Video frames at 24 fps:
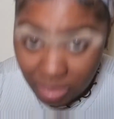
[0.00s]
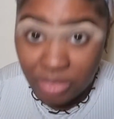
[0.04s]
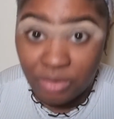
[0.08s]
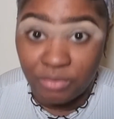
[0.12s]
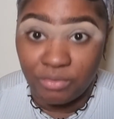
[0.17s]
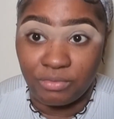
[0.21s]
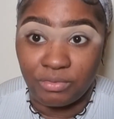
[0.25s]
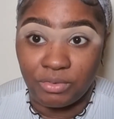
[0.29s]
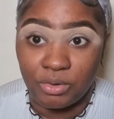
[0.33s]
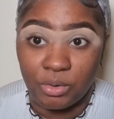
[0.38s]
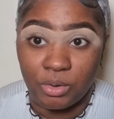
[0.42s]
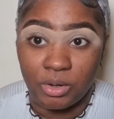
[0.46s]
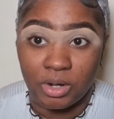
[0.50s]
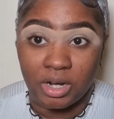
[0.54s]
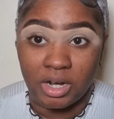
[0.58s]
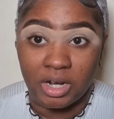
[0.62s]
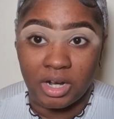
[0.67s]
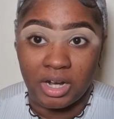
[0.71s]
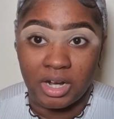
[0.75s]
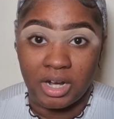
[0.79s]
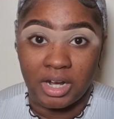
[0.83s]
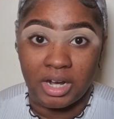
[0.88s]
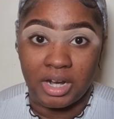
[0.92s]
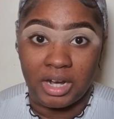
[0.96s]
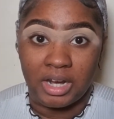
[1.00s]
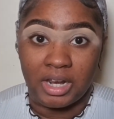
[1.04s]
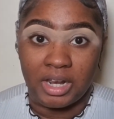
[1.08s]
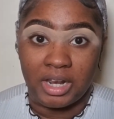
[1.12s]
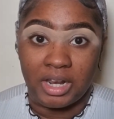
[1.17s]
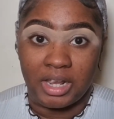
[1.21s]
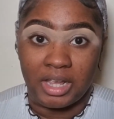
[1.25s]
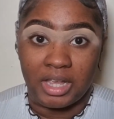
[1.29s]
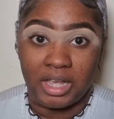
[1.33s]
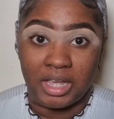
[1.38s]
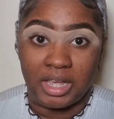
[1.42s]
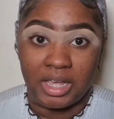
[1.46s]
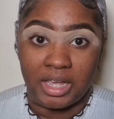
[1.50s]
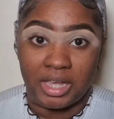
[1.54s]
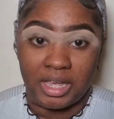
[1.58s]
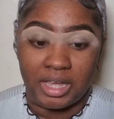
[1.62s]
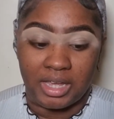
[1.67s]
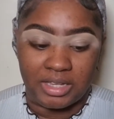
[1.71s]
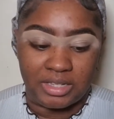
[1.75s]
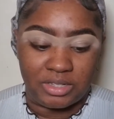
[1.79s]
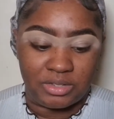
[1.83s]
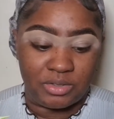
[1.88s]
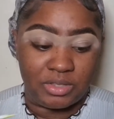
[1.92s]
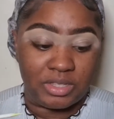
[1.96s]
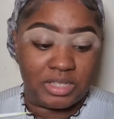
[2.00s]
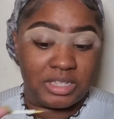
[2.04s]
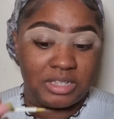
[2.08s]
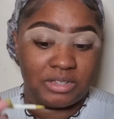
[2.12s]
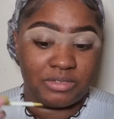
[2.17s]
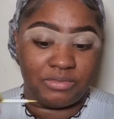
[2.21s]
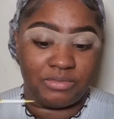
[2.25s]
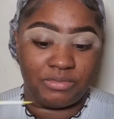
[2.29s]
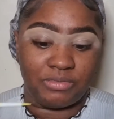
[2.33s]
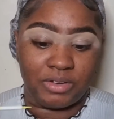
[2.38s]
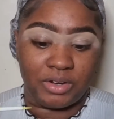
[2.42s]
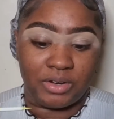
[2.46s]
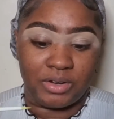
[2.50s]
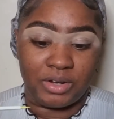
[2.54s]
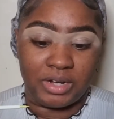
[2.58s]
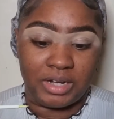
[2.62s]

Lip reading: the floor. So this is very